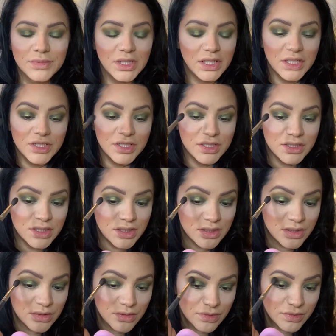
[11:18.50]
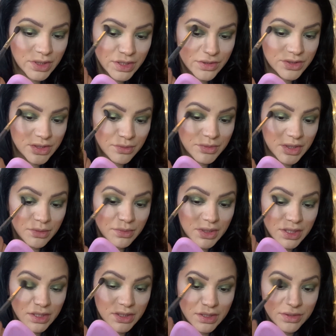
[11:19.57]
just didn't do it right or something, but I
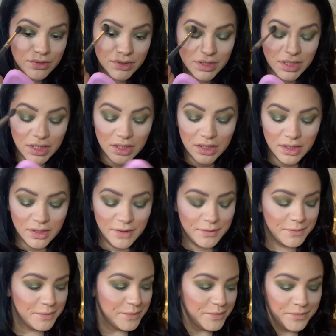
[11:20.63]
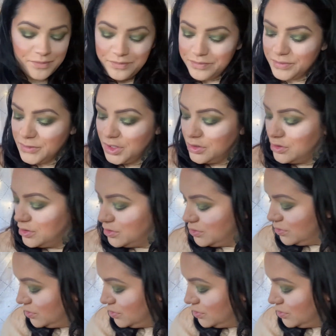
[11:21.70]
literally, I don't know.